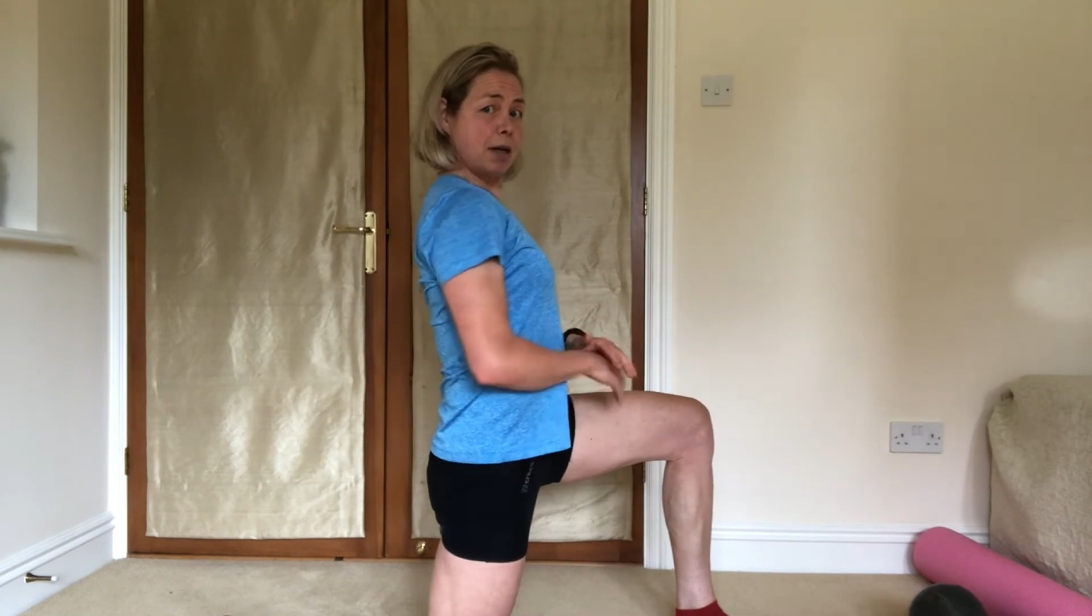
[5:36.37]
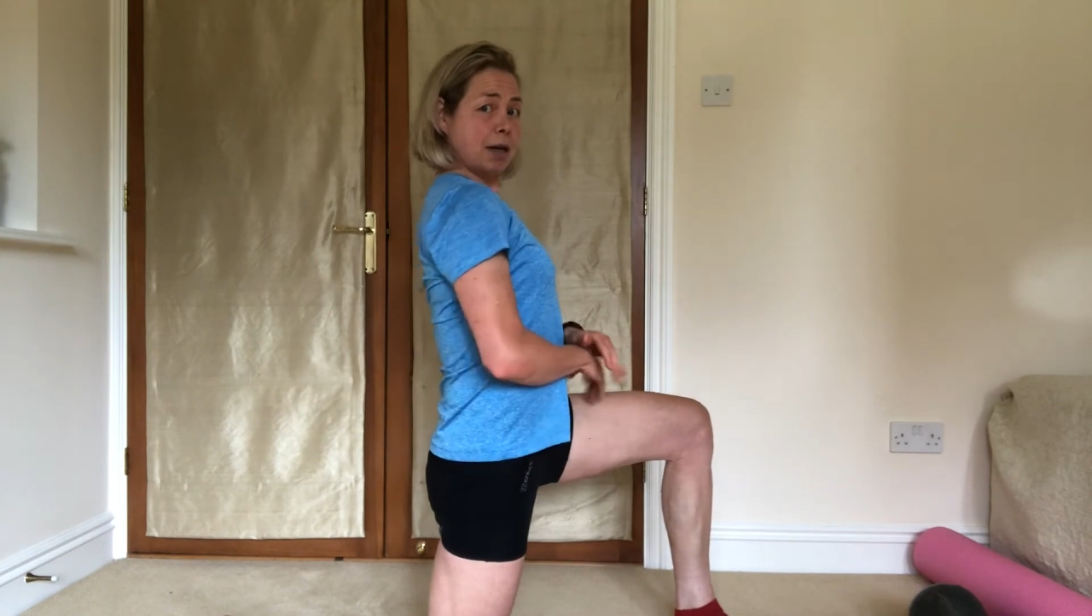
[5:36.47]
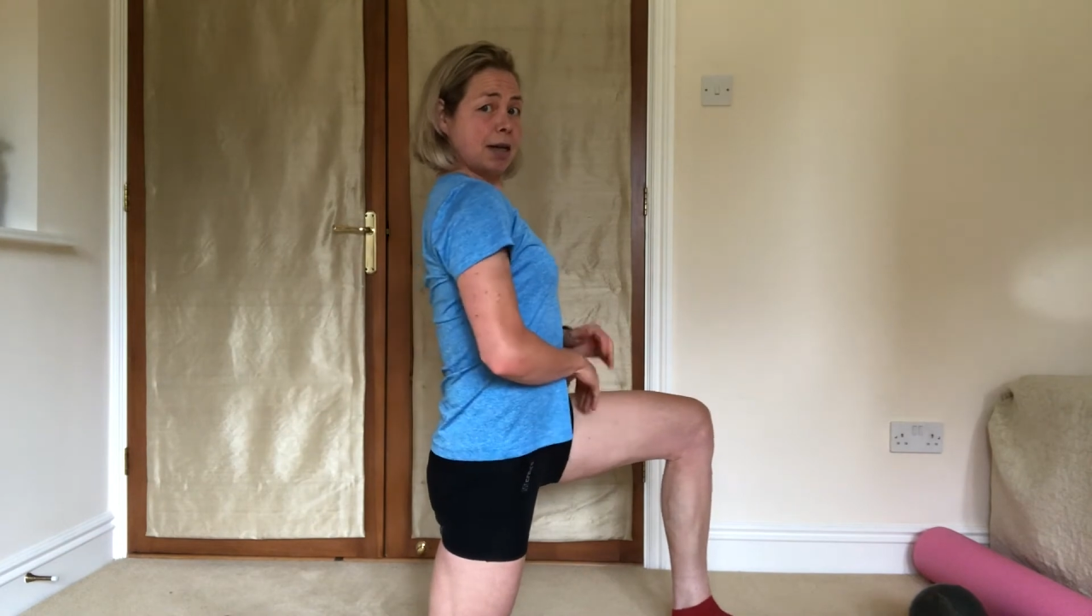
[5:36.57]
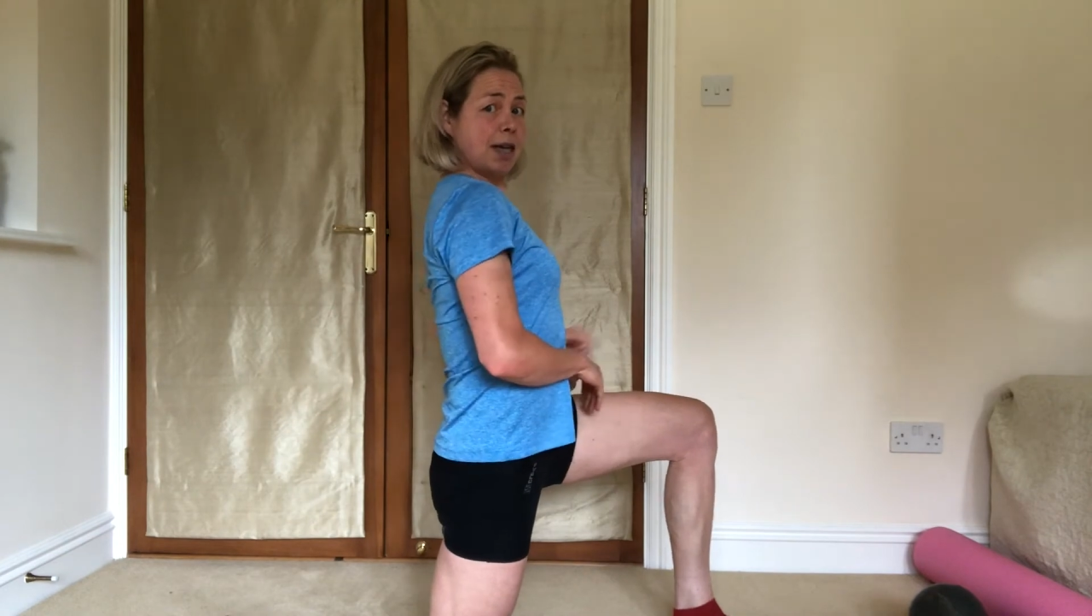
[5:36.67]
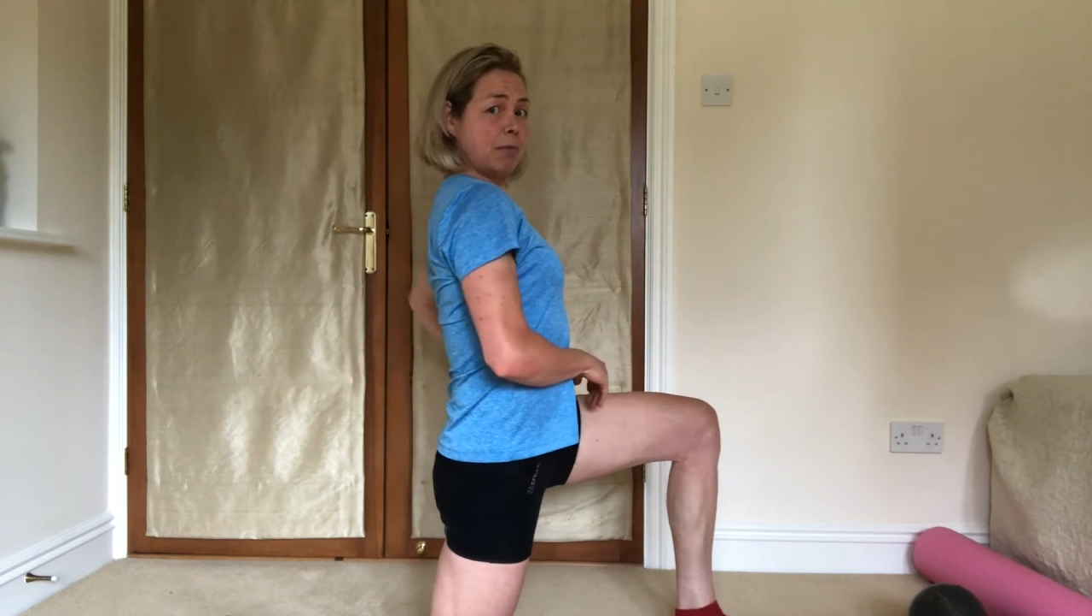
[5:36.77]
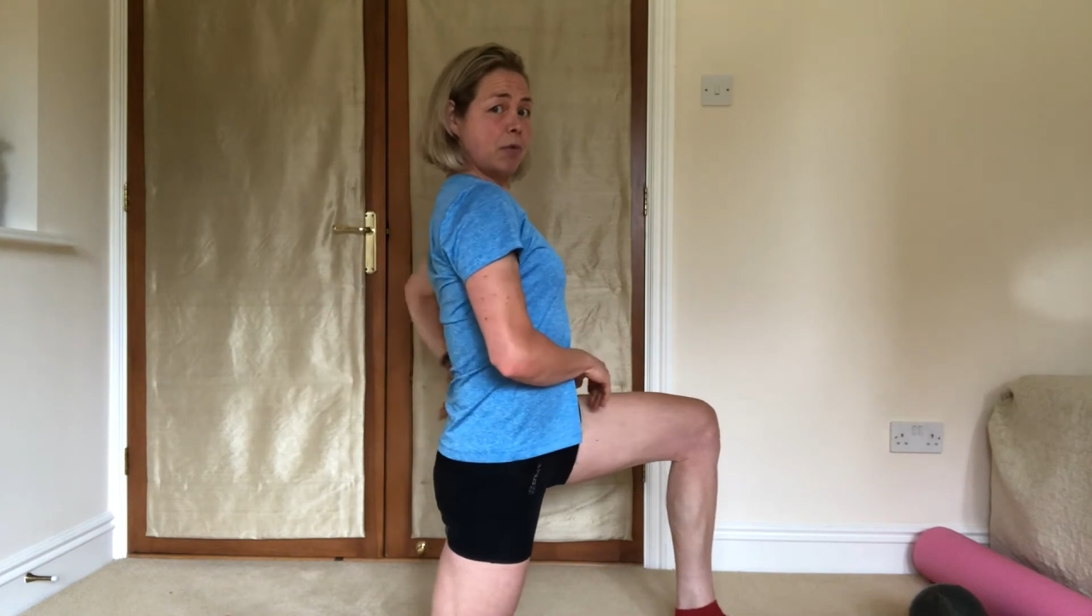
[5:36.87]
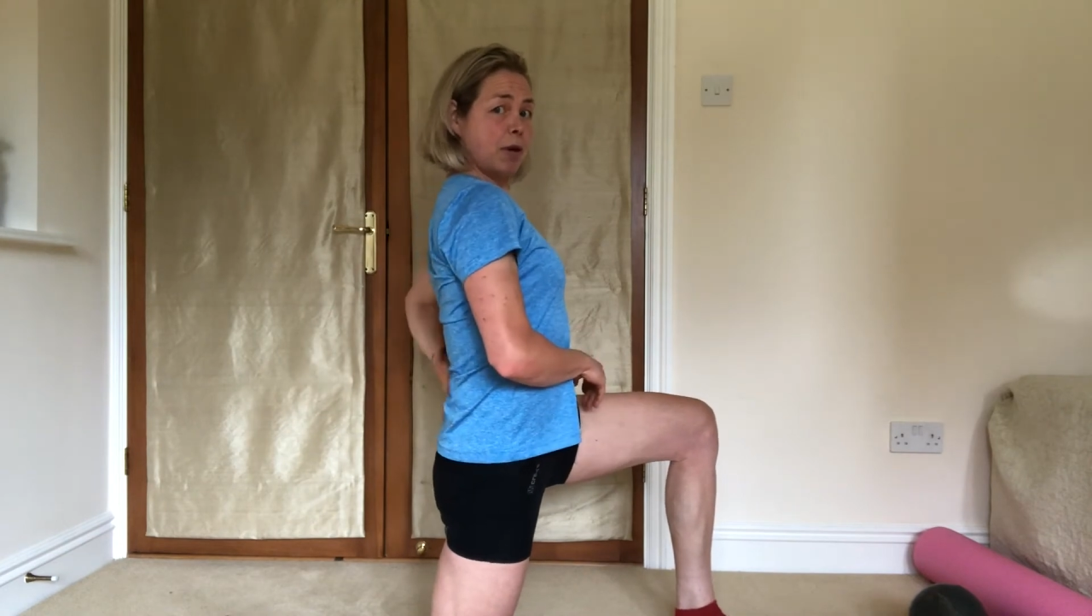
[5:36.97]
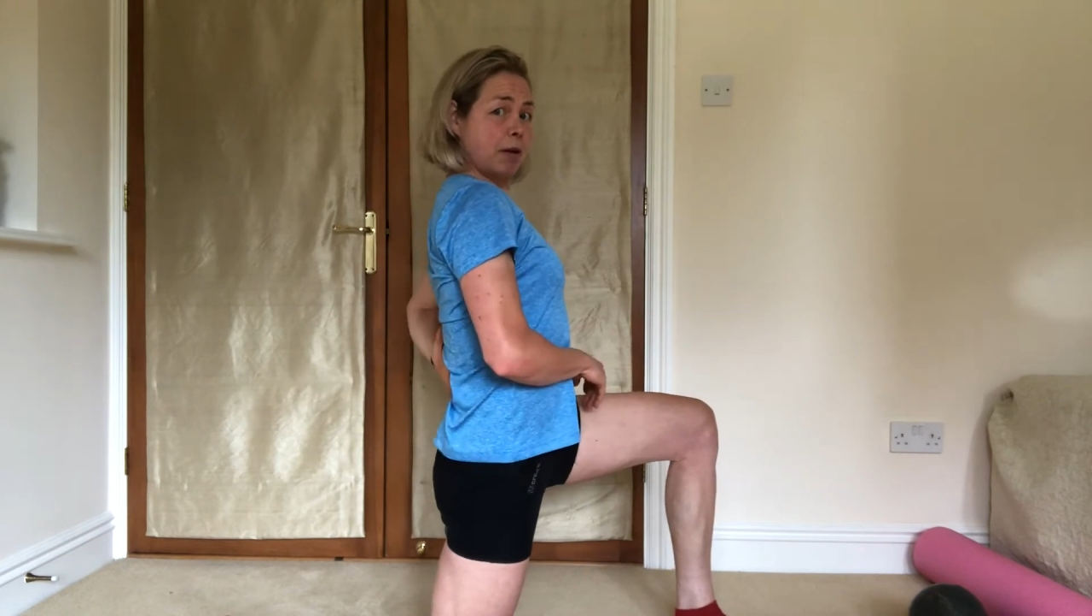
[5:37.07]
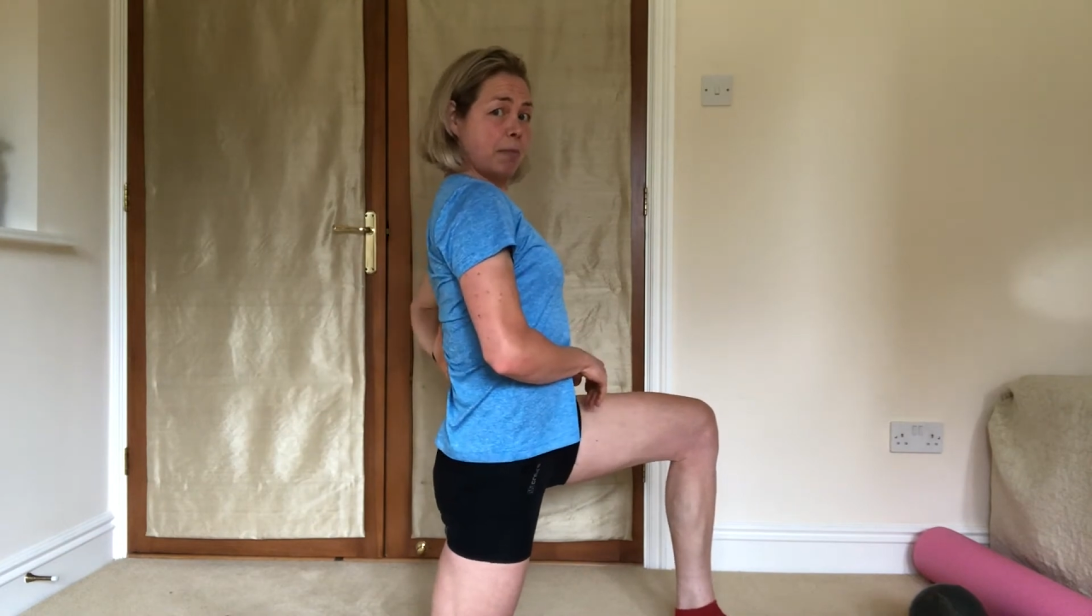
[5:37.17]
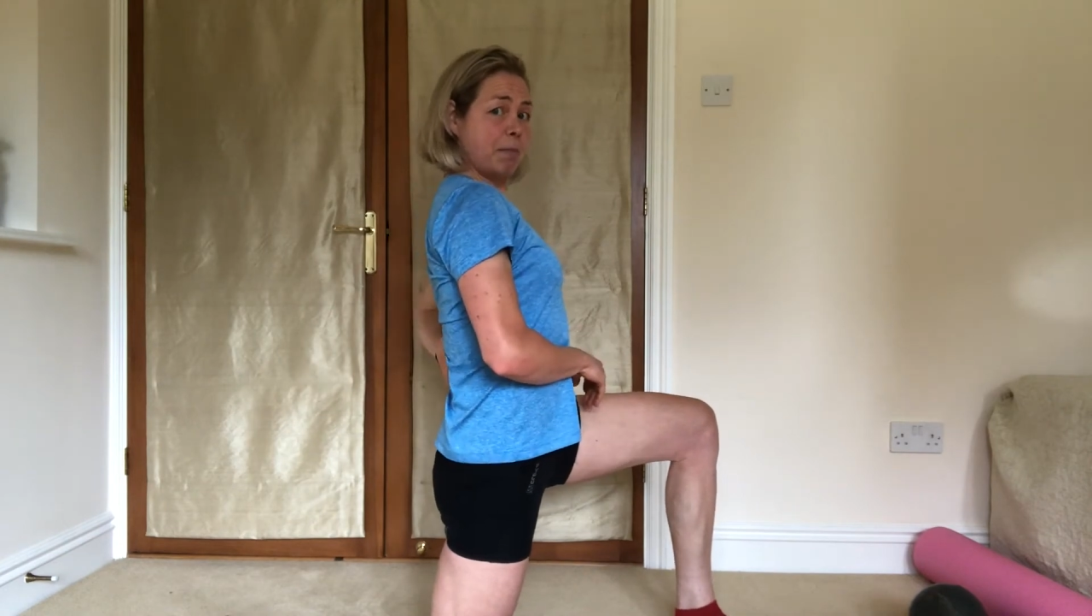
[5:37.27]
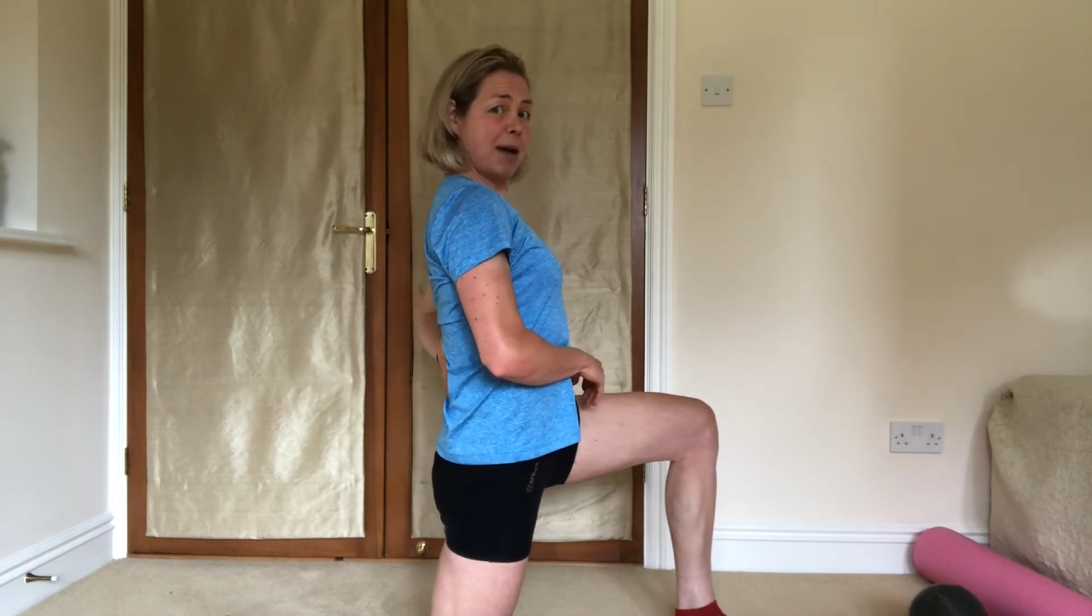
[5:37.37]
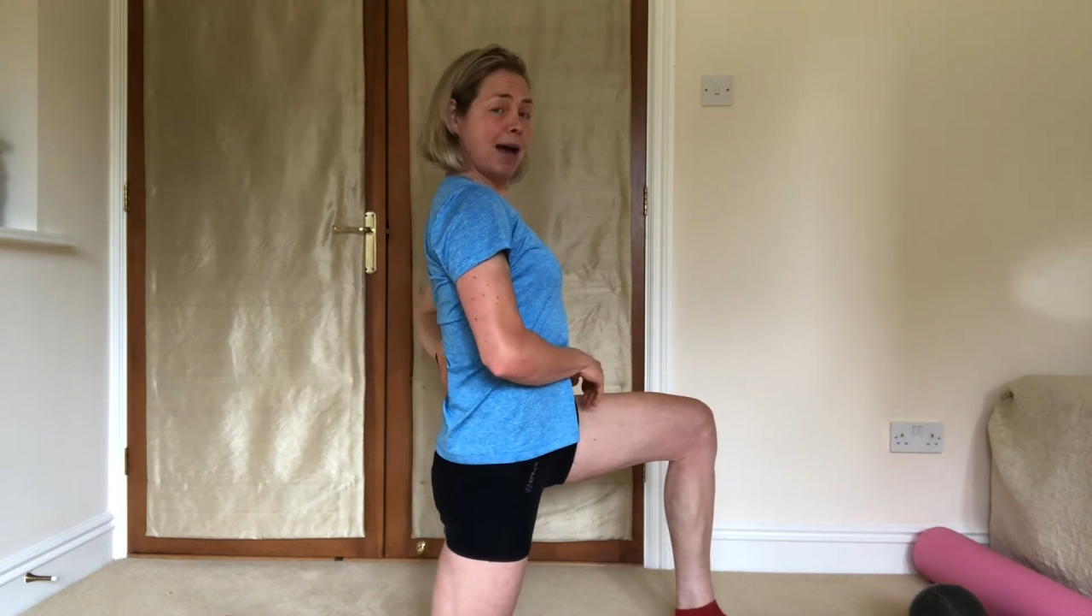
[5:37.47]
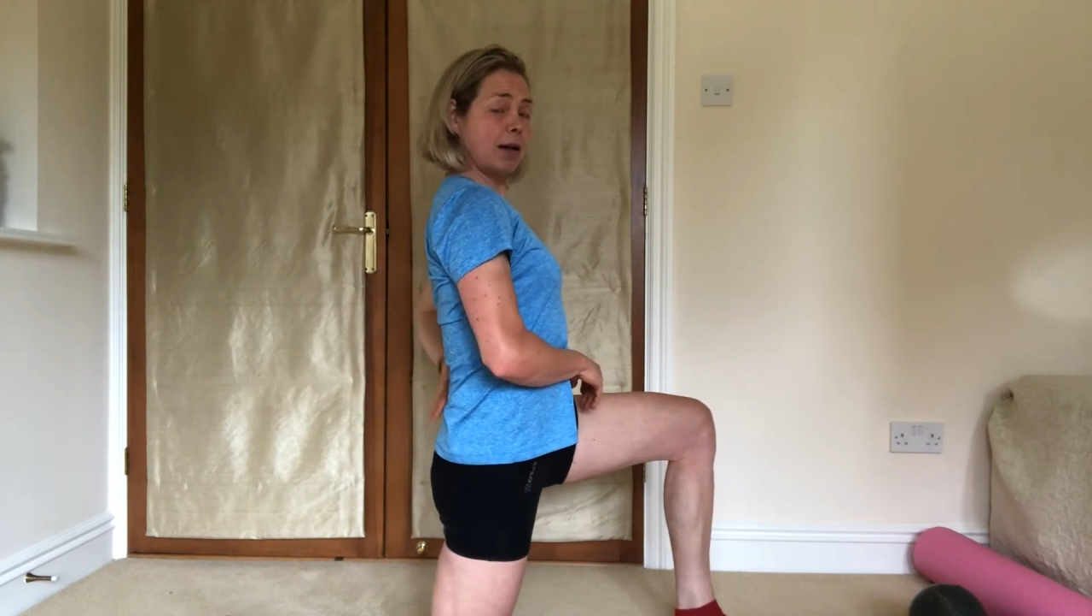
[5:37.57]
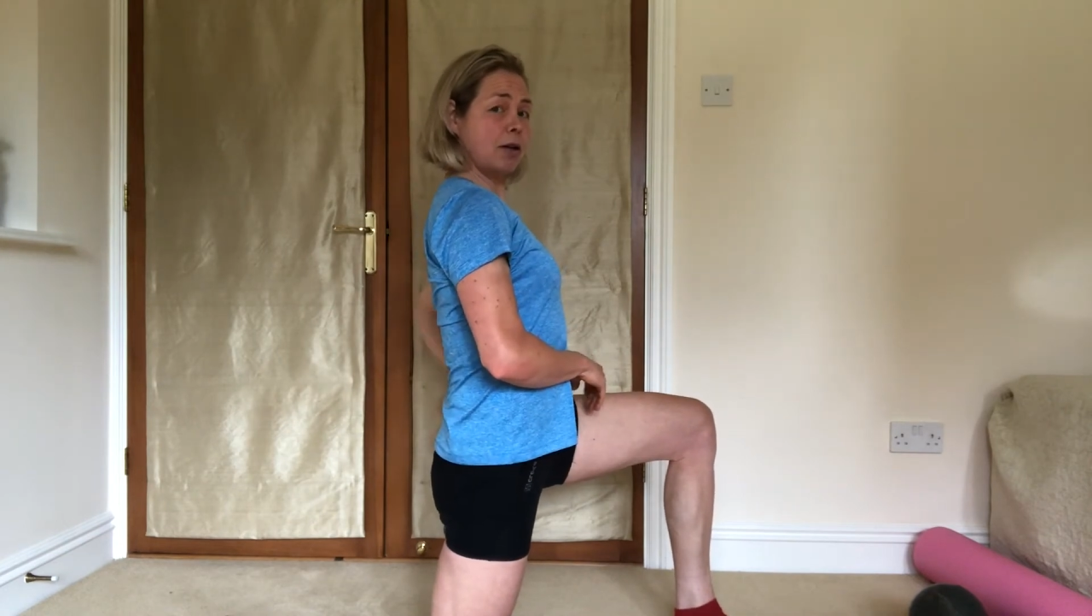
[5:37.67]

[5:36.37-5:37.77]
keep my back